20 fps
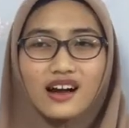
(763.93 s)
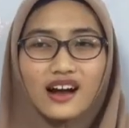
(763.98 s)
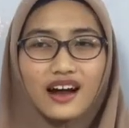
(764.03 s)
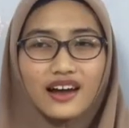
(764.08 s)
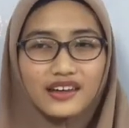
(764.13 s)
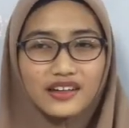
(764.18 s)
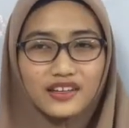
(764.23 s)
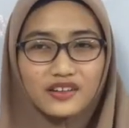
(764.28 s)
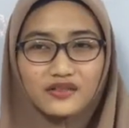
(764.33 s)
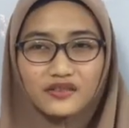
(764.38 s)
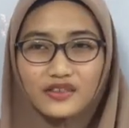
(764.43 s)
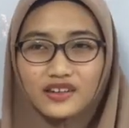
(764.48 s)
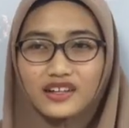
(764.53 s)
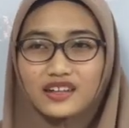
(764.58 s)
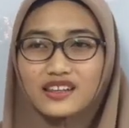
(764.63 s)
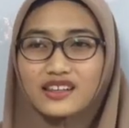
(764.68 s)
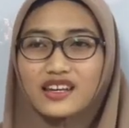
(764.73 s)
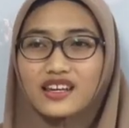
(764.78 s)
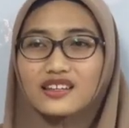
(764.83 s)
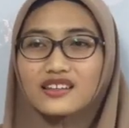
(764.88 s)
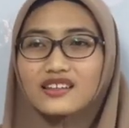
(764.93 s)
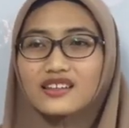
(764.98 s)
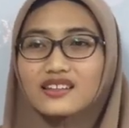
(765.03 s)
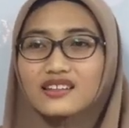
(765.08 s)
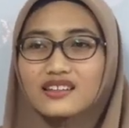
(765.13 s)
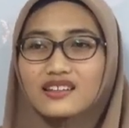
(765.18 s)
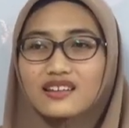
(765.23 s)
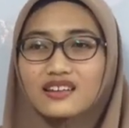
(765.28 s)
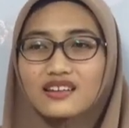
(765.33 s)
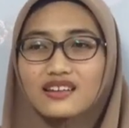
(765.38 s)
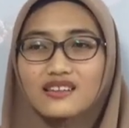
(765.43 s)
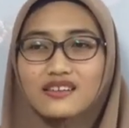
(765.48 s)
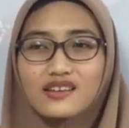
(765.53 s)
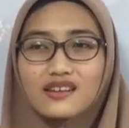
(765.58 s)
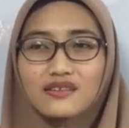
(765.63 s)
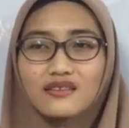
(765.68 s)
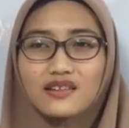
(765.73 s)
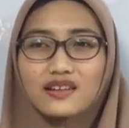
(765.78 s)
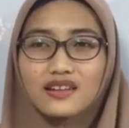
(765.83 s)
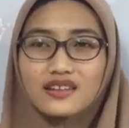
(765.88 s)
I can feel that the
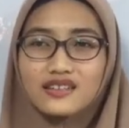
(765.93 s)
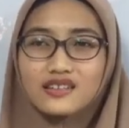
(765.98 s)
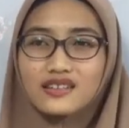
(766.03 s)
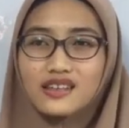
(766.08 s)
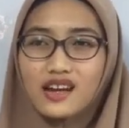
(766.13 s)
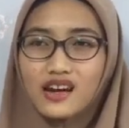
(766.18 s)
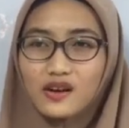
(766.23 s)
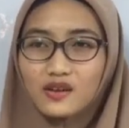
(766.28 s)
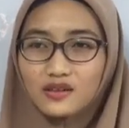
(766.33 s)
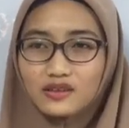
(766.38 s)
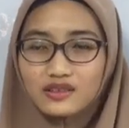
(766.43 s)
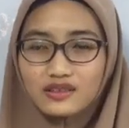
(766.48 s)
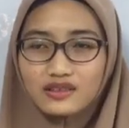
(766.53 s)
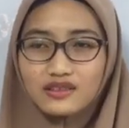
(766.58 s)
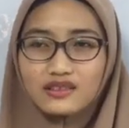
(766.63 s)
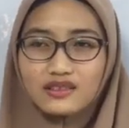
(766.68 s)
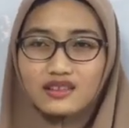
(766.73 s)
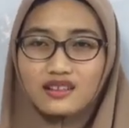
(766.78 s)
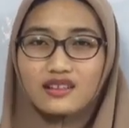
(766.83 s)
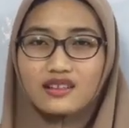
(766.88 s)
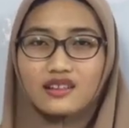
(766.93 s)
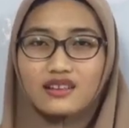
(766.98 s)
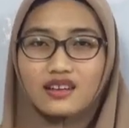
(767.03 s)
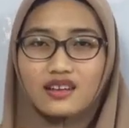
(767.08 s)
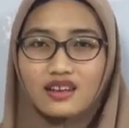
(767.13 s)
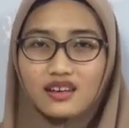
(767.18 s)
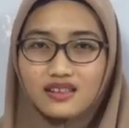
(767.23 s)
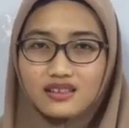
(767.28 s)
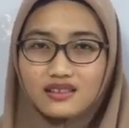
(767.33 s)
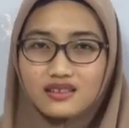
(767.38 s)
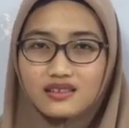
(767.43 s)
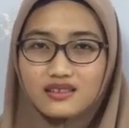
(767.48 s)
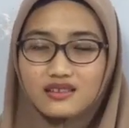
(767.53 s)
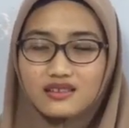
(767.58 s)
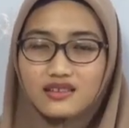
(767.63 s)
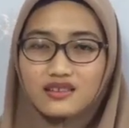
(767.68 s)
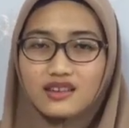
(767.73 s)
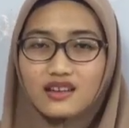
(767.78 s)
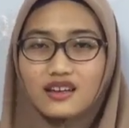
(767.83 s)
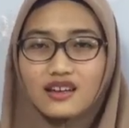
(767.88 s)
R sound is
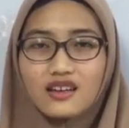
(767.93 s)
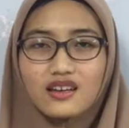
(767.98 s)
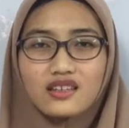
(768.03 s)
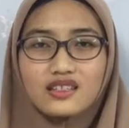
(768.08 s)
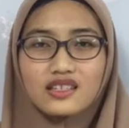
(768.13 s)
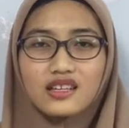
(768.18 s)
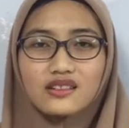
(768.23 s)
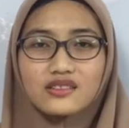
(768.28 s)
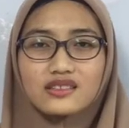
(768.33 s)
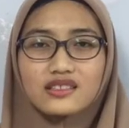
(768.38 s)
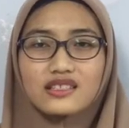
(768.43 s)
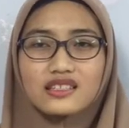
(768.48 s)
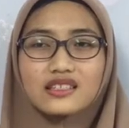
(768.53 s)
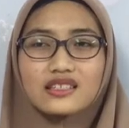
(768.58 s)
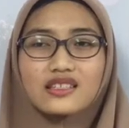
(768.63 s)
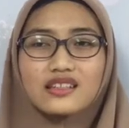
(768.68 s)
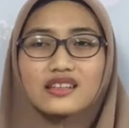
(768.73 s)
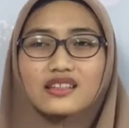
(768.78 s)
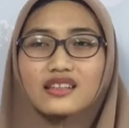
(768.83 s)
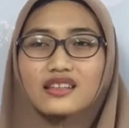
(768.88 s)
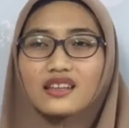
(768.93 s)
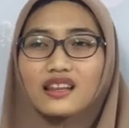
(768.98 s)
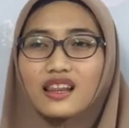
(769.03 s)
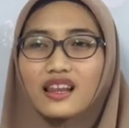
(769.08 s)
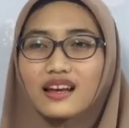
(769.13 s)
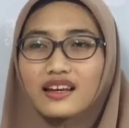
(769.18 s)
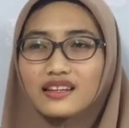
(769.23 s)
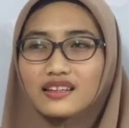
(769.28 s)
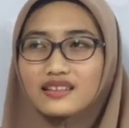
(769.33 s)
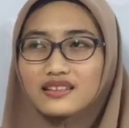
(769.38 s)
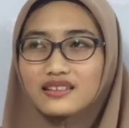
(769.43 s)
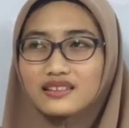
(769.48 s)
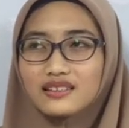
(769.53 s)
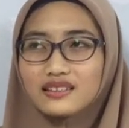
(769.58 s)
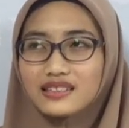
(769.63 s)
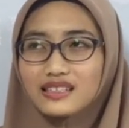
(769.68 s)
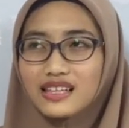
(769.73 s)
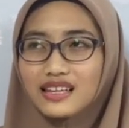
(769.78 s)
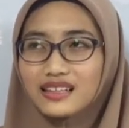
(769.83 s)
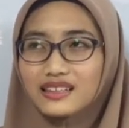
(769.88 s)
sounded like
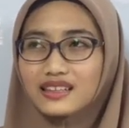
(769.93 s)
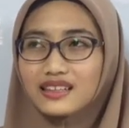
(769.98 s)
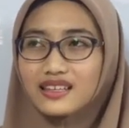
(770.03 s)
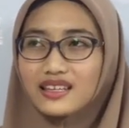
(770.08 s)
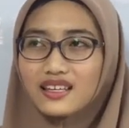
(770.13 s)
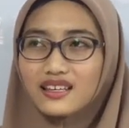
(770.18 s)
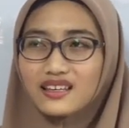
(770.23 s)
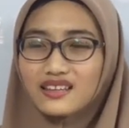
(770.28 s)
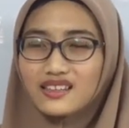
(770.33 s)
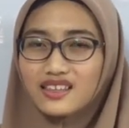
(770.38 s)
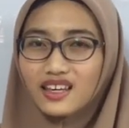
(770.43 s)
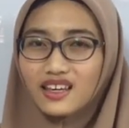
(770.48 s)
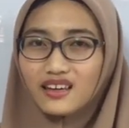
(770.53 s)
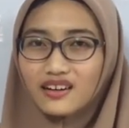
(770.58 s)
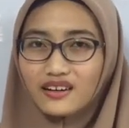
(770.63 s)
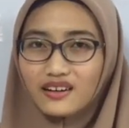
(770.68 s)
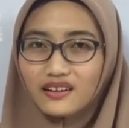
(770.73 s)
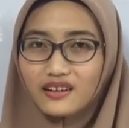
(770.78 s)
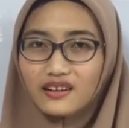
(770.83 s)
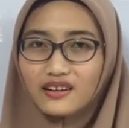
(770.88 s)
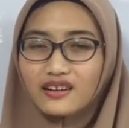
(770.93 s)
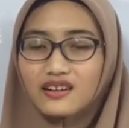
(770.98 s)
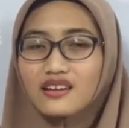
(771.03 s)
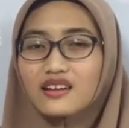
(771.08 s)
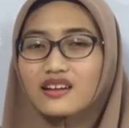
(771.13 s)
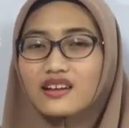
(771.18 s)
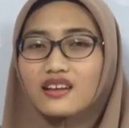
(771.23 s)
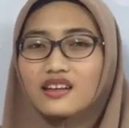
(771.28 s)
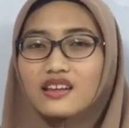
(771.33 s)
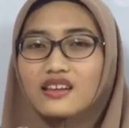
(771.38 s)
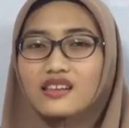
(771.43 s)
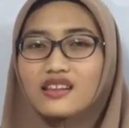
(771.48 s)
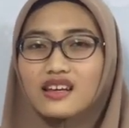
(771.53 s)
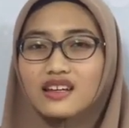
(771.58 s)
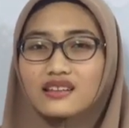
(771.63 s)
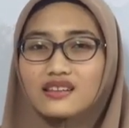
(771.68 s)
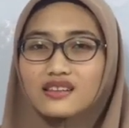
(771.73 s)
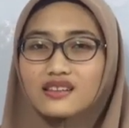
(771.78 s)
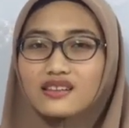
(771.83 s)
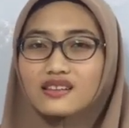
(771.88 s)
slightly thicker
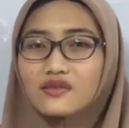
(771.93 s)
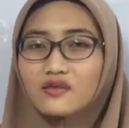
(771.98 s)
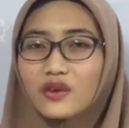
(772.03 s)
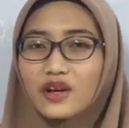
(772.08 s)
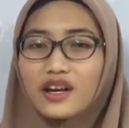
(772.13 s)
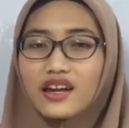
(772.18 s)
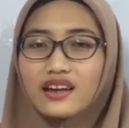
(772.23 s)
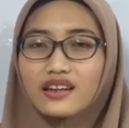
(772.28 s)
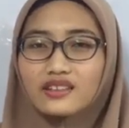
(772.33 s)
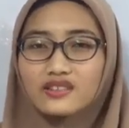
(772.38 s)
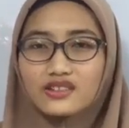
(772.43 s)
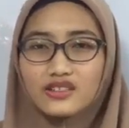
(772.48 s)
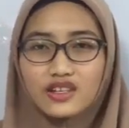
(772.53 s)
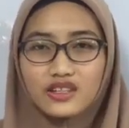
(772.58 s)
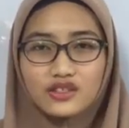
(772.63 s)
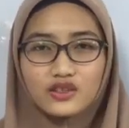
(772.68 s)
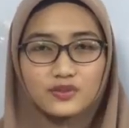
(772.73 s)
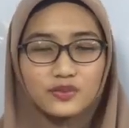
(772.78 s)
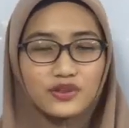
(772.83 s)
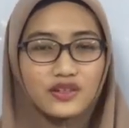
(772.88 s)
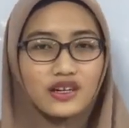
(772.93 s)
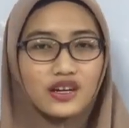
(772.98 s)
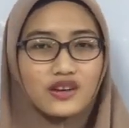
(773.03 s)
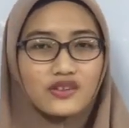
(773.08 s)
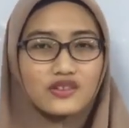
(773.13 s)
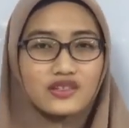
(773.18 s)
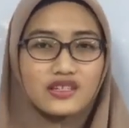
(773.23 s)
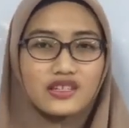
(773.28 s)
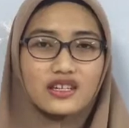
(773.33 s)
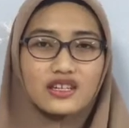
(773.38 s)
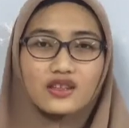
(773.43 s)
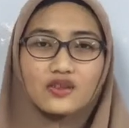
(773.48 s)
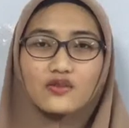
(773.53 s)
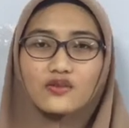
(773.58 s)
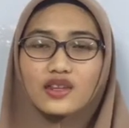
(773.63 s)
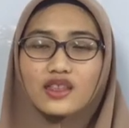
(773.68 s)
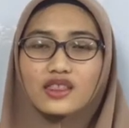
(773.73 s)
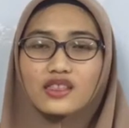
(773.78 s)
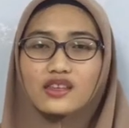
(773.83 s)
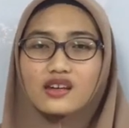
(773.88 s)
than when I try to pronounce it
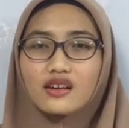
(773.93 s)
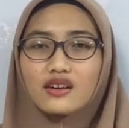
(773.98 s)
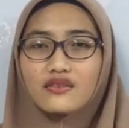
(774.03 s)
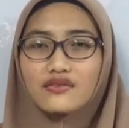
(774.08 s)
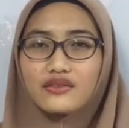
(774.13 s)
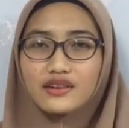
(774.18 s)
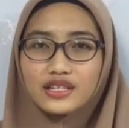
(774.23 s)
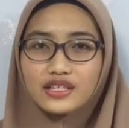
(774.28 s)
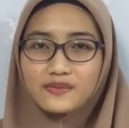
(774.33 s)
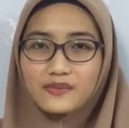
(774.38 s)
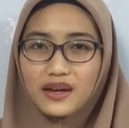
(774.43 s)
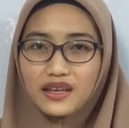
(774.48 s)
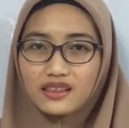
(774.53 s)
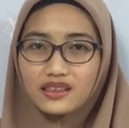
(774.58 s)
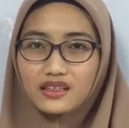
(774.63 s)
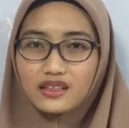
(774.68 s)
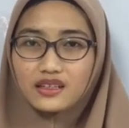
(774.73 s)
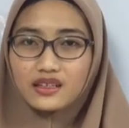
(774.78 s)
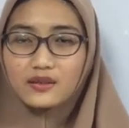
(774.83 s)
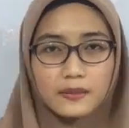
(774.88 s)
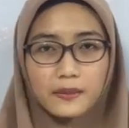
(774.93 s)
with the first method.